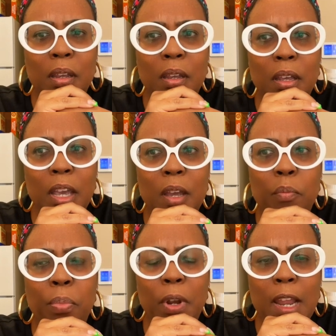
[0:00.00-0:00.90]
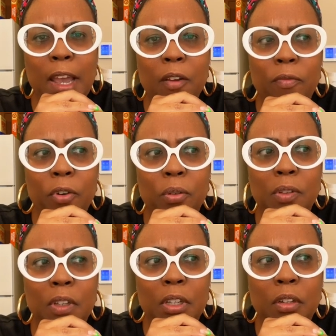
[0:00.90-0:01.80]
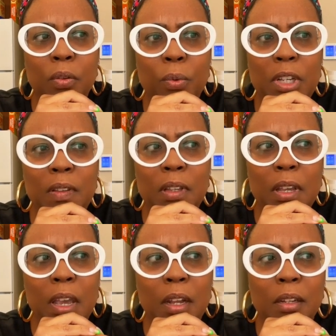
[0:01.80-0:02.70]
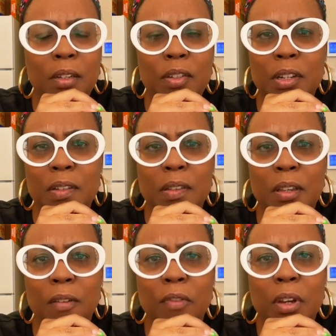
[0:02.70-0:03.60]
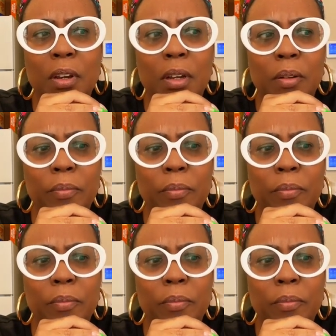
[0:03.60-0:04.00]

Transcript: at Black folks in Louisiana just giving up,